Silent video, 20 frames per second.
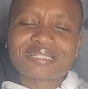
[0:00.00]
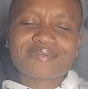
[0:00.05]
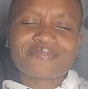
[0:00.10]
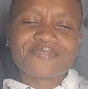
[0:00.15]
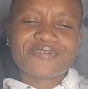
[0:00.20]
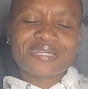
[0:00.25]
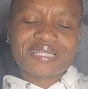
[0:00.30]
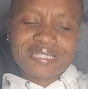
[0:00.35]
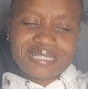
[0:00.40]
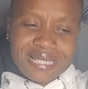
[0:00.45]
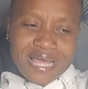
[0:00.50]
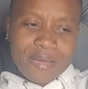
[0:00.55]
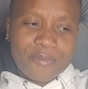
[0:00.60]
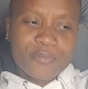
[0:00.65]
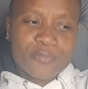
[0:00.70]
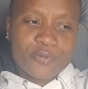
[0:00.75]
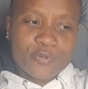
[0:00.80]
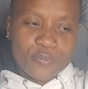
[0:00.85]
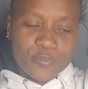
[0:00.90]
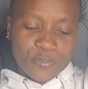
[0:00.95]
the first
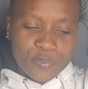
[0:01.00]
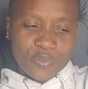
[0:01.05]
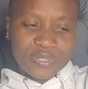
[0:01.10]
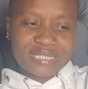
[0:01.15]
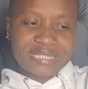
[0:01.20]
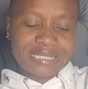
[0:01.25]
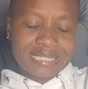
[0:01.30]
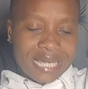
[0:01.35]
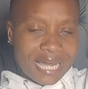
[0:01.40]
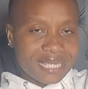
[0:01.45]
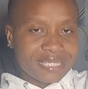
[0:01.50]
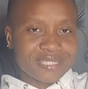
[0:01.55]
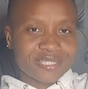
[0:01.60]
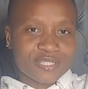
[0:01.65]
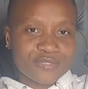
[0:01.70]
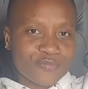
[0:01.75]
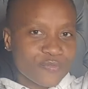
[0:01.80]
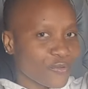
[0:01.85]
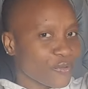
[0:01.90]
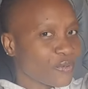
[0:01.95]
time we bought
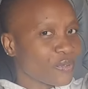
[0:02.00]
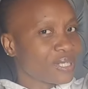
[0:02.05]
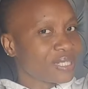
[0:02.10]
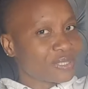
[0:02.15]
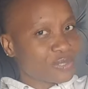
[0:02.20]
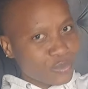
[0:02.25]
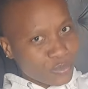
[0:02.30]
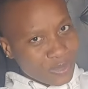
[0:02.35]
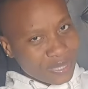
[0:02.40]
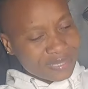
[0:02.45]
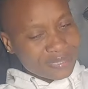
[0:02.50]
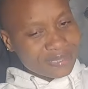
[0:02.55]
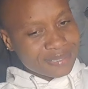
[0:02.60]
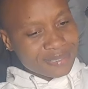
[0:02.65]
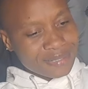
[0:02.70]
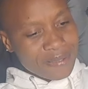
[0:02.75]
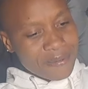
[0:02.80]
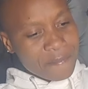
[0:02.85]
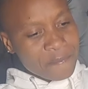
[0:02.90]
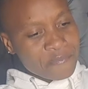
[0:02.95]
gadgets for your little ones?